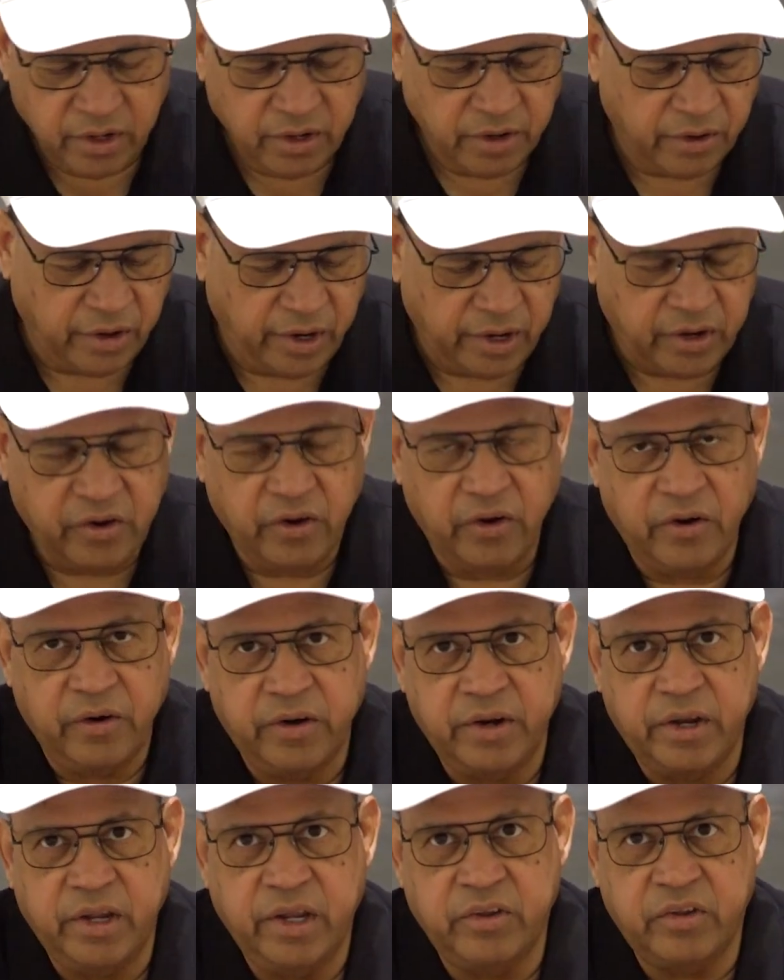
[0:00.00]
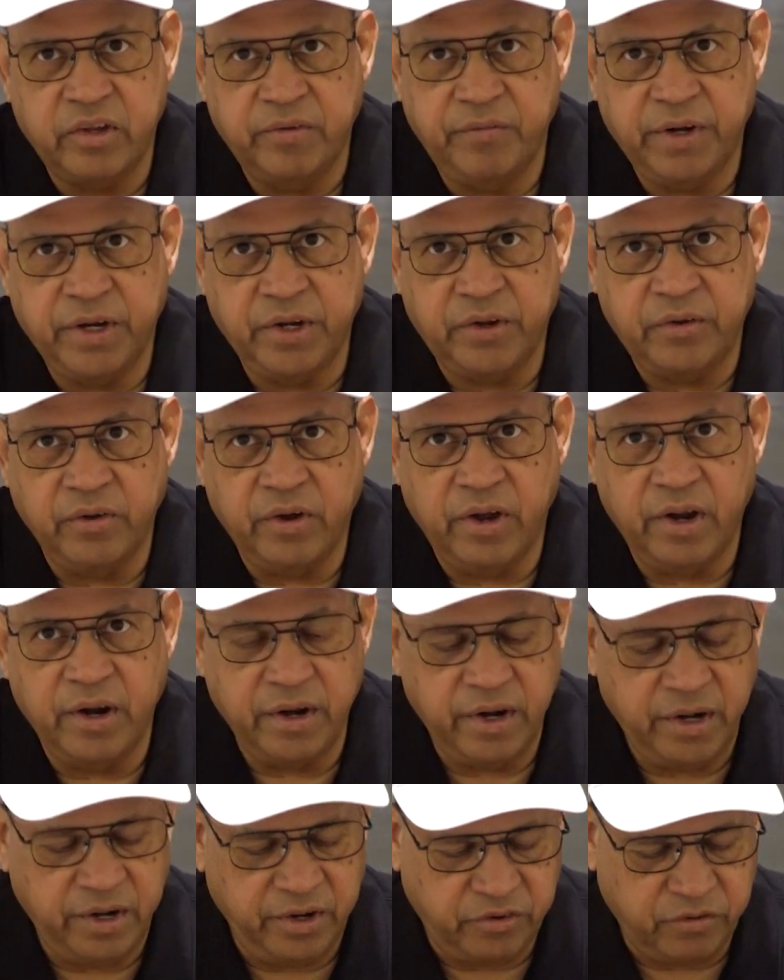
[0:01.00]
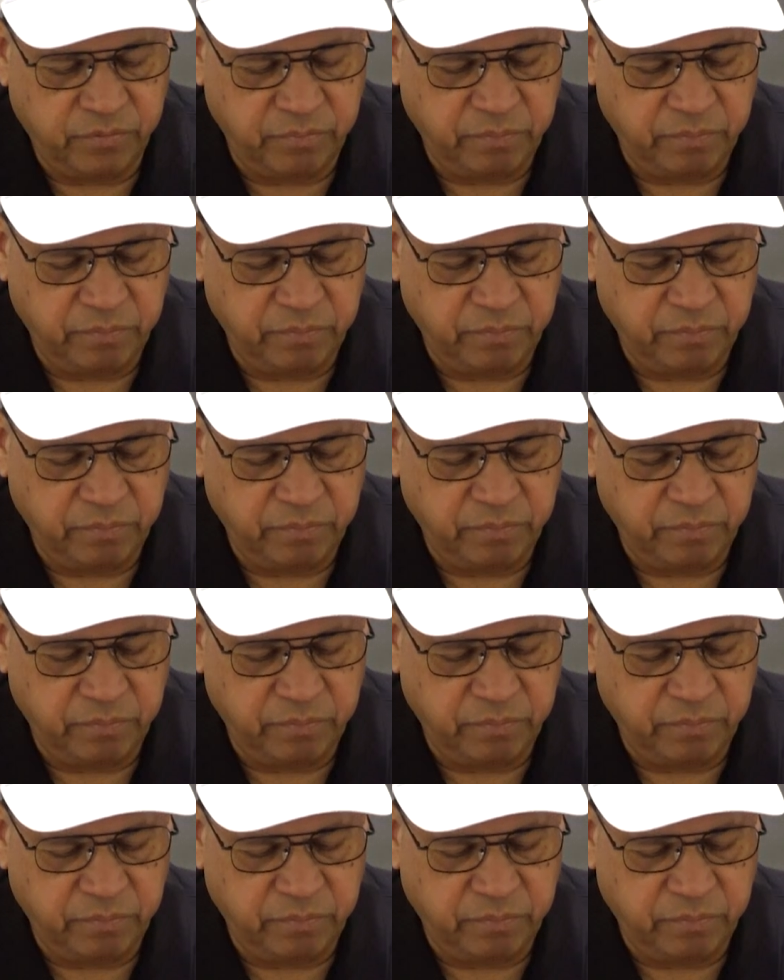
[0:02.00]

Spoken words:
Nikon D750 is